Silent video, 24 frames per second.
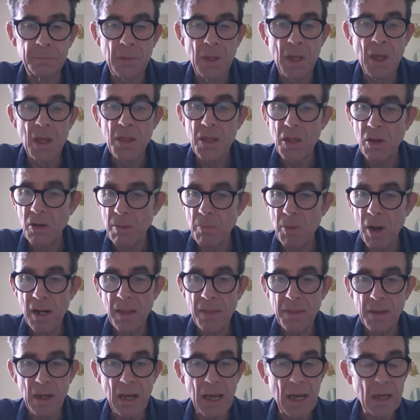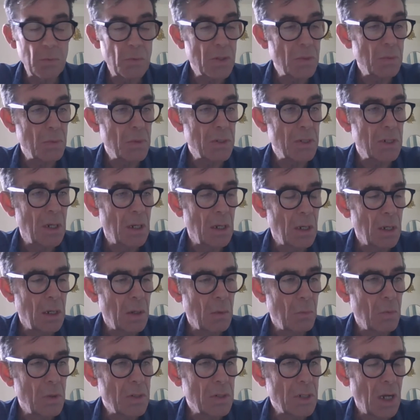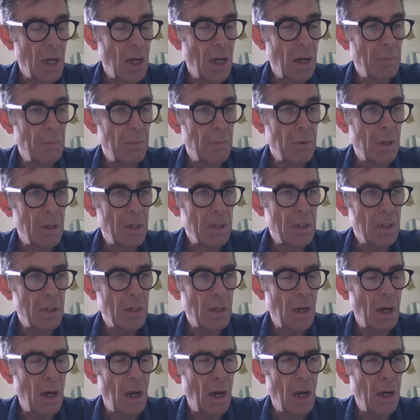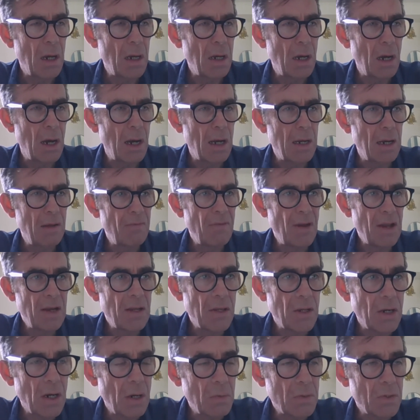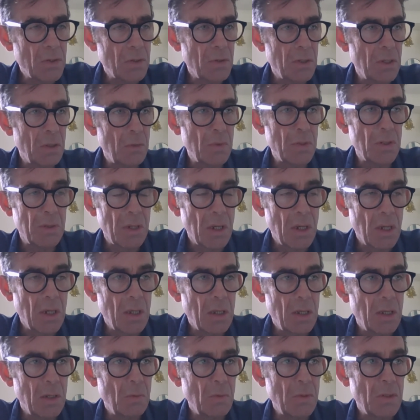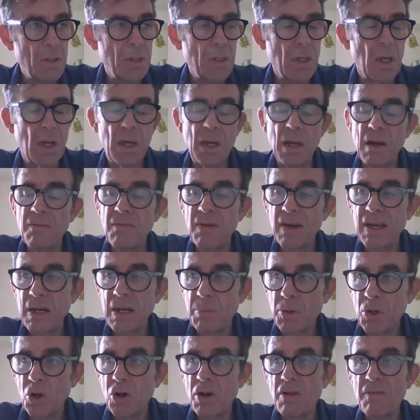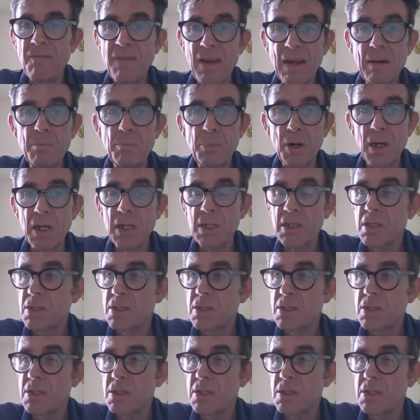The only minor thing I had was an event that was available on Eventbrite.